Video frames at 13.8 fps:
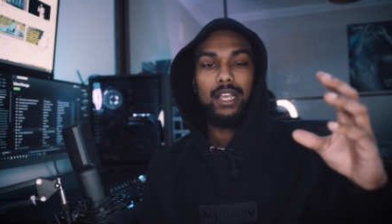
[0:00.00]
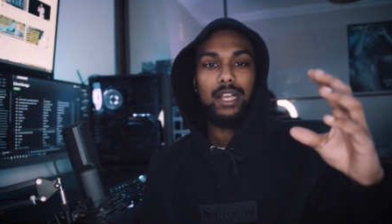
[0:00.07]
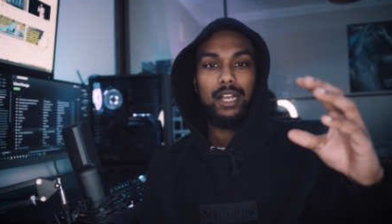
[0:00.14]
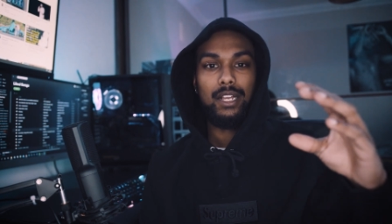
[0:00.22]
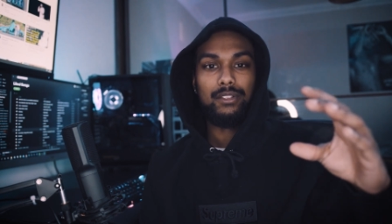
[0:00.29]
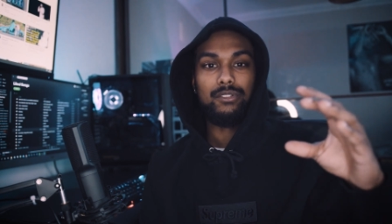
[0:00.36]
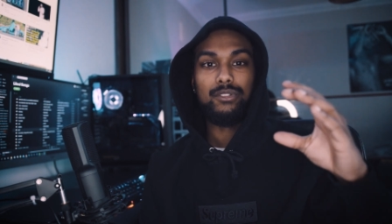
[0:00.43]

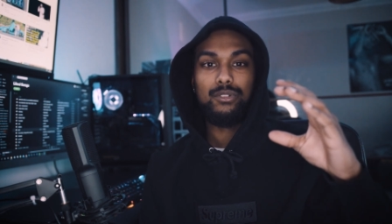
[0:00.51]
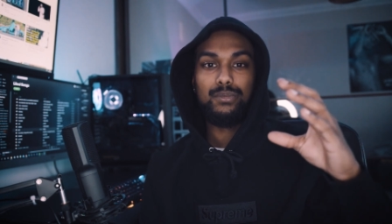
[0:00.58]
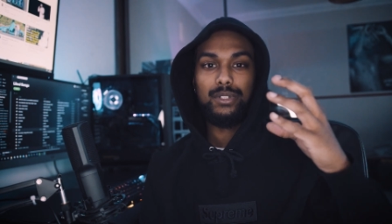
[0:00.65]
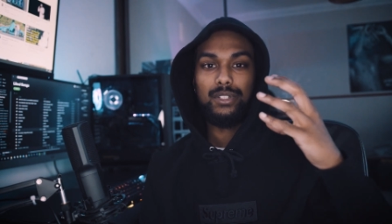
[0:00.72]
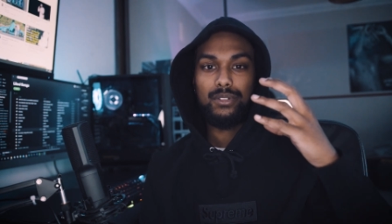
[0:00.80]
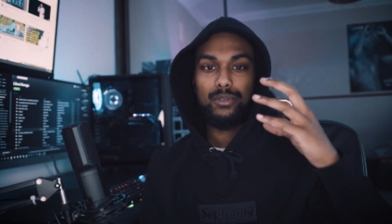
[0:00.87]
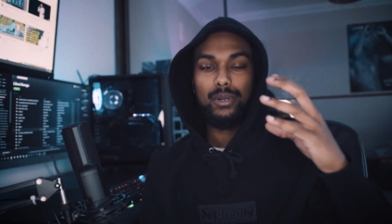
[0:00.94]
and Zoom
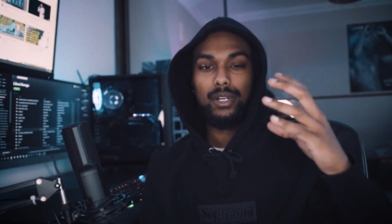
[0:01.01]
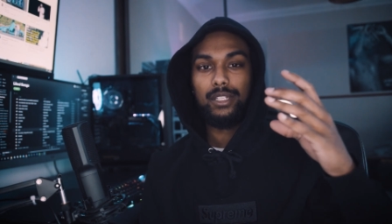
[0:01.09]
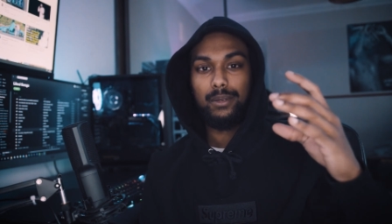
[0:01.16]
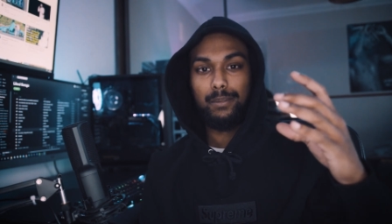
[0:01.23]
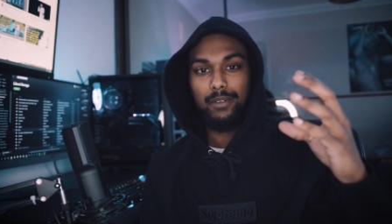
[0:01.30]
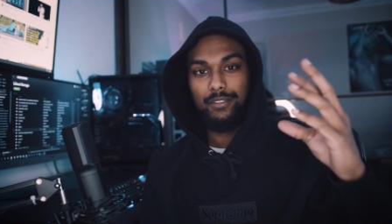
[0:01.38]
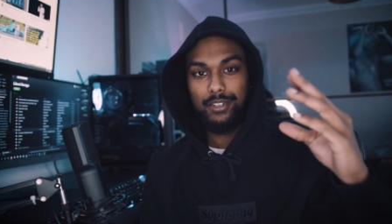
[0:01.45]
is quite the
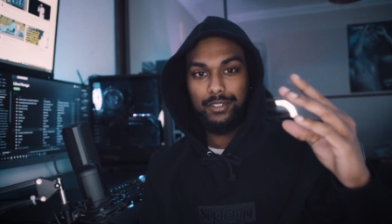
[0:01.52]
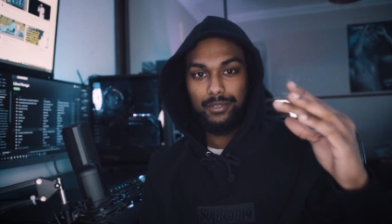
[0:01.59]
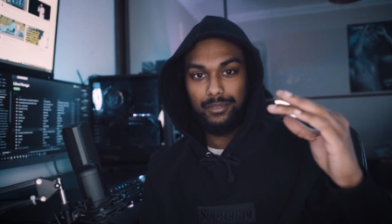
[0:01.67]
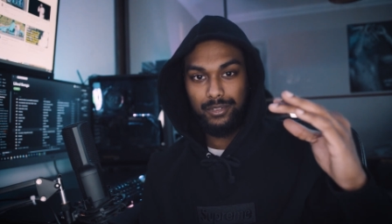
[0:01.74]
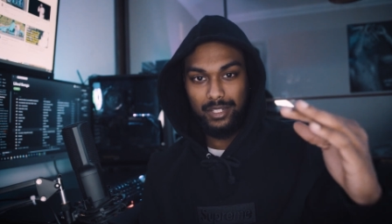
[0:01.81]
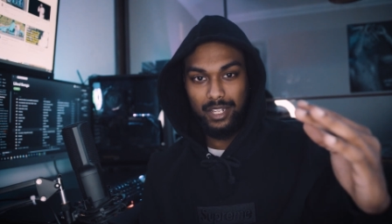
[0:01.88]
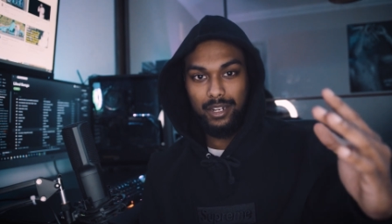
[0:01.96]
professional
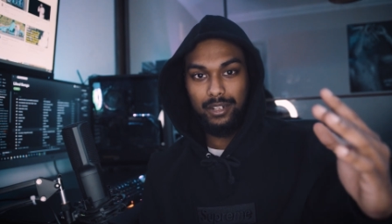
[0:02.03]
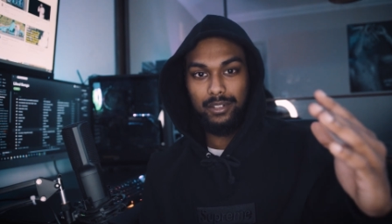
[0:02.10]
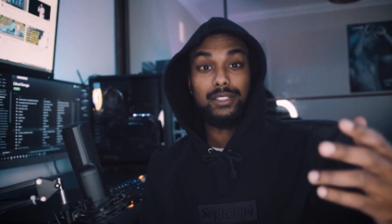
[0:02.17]
standard.